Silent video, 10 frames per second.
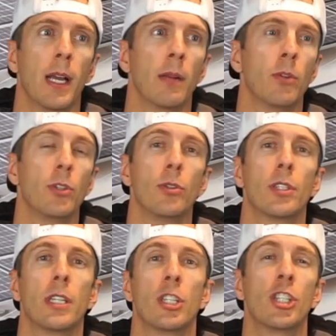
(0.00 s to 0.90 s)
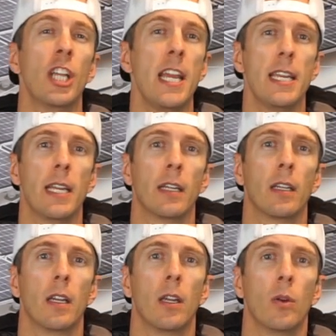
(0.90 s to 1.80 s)
uh, reducing shading
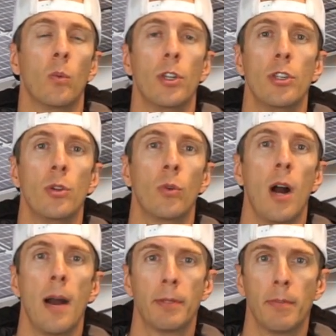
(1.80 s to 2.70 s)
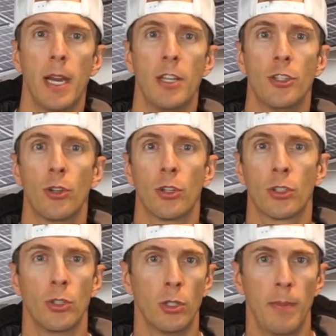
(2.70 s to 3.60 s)
when you optimize your
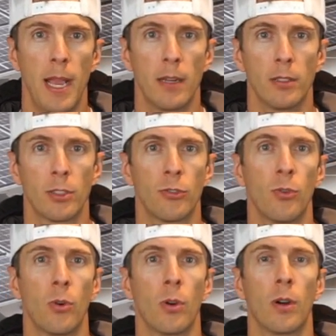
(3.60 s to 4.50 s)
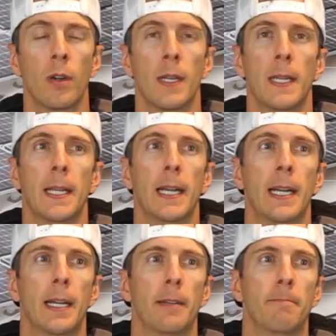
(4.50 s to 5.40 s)
solar panels for
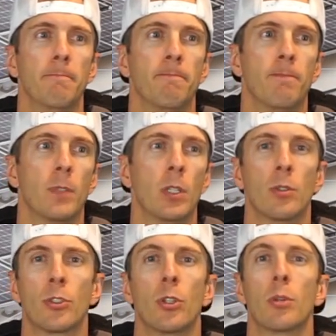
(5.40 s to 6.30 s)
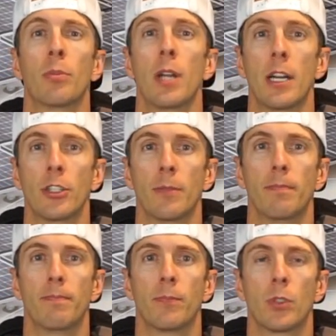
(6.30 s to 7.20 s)
um, you know, solar production.
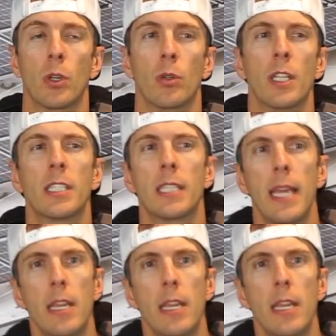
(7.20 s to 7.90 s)
So let's say